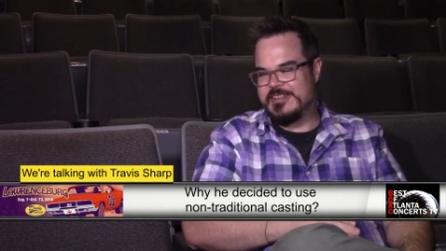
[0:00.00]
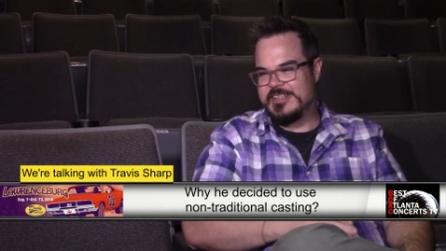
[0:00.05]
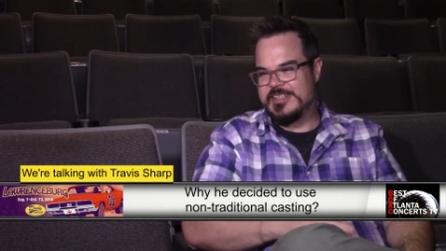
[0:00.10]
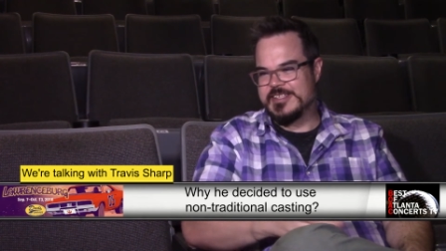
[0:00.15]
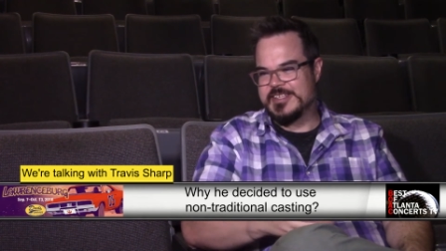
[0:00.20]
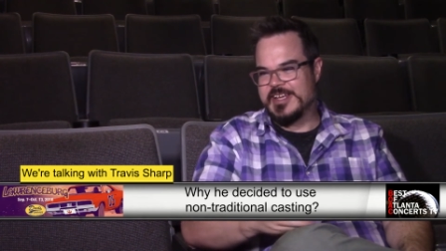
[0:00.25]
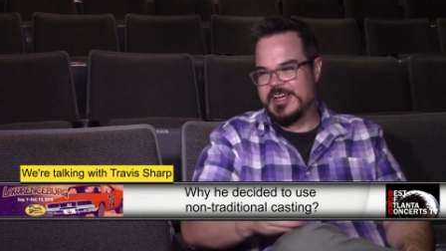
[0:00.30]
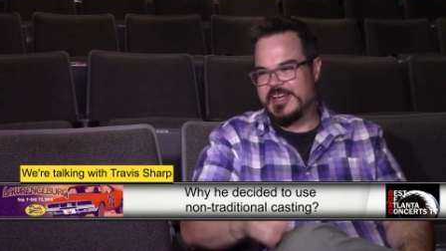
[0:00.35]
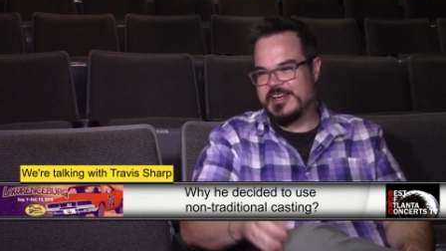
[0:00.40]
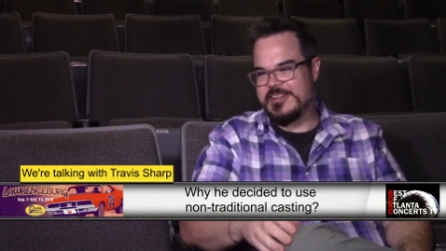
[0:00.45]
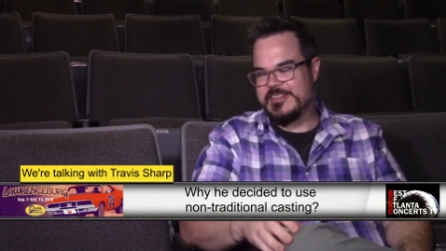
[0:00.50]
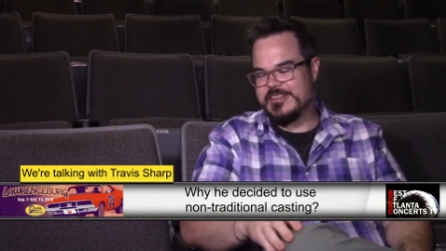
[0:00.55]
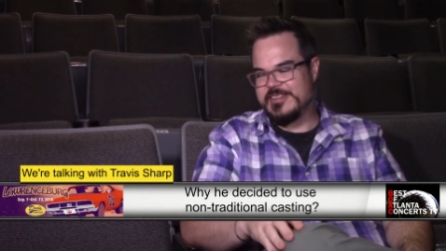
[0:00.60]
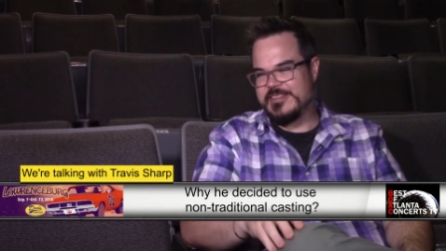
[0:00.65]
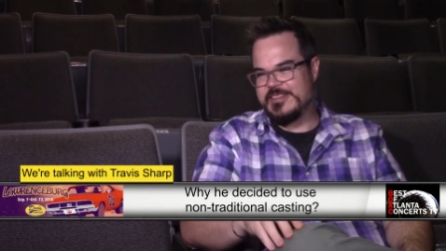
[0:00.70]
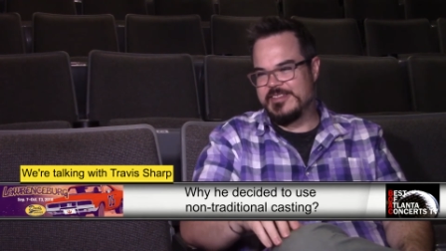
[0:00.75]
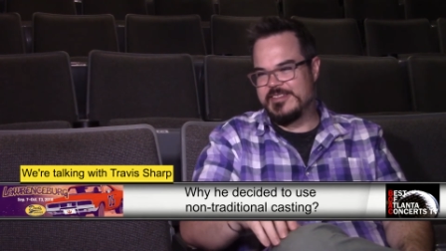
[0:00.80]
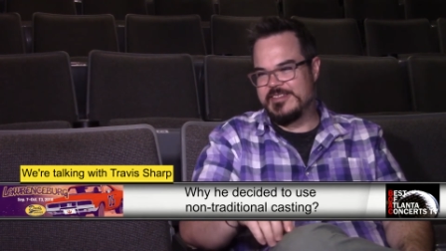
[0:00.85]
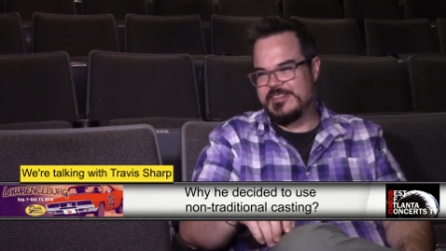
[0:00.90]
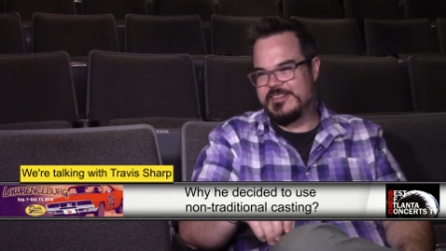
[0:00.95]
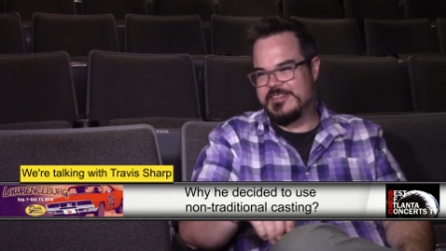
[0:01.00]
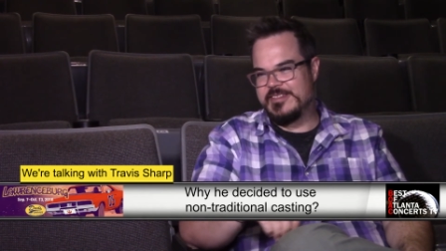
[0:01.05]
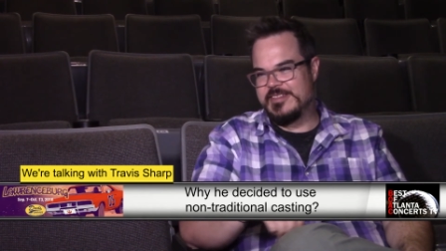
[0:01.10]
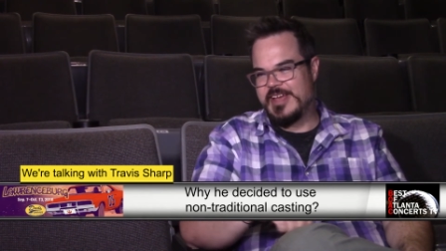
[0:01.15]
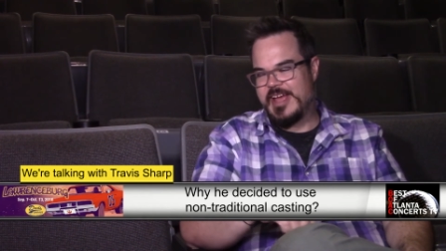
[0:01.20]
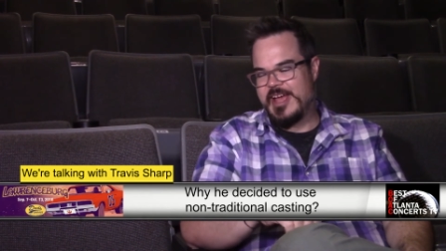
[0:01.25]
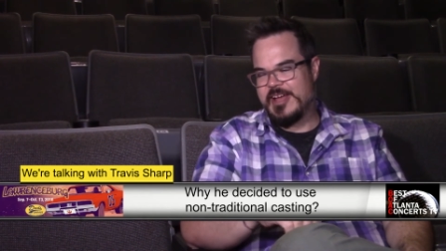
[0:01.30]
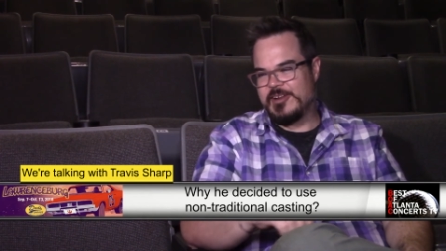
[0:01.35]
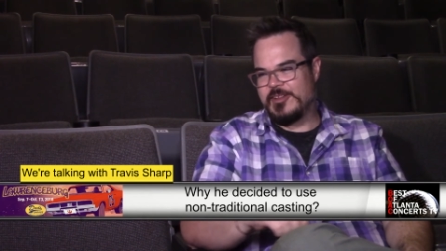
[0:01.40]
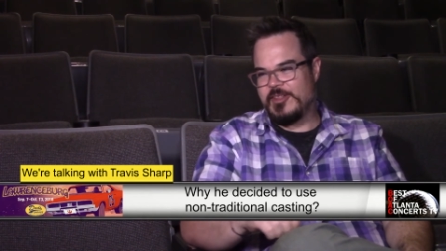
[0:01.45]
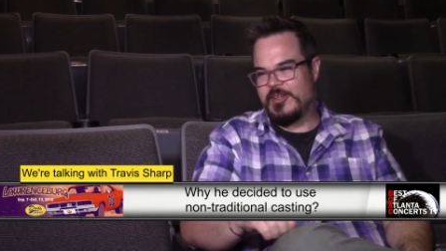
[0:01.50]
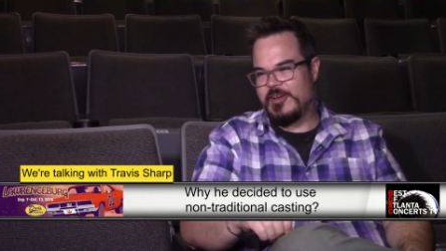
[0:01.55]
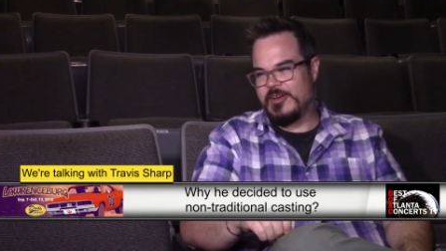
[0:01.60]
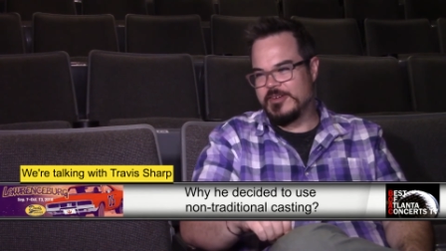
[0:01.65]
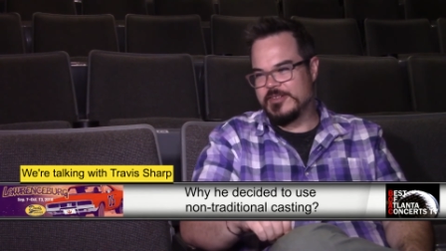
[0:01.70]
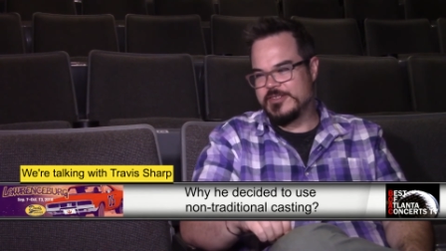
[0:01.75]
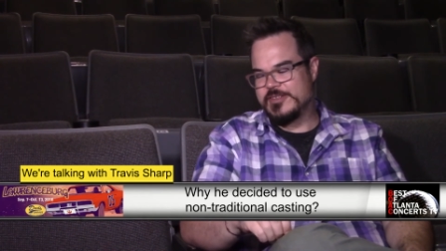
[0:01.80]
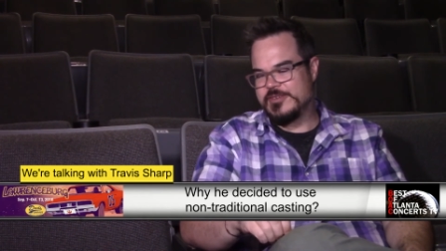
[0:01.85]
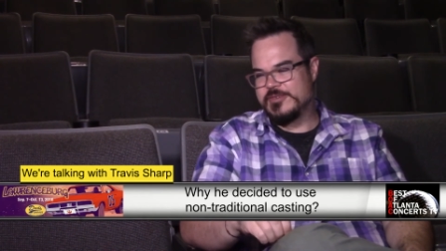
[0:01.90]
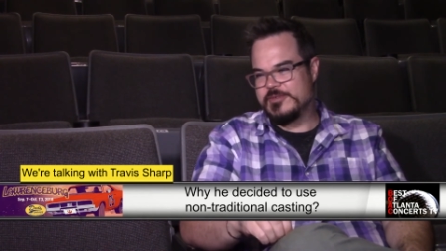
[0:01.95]
that's kind of the, the analog
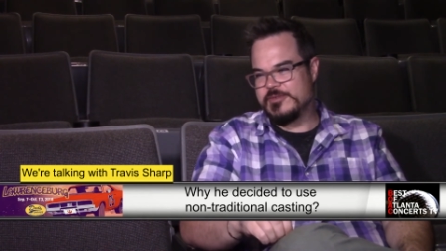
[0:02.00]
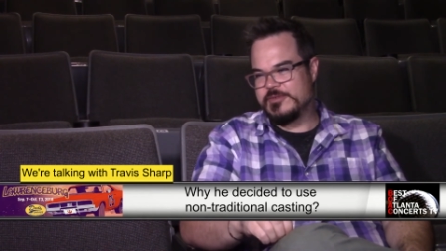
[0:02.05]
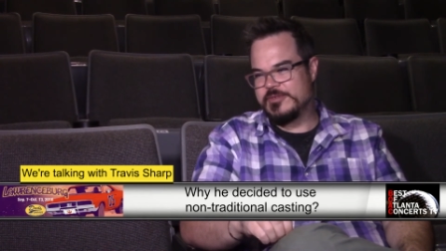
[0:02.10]
to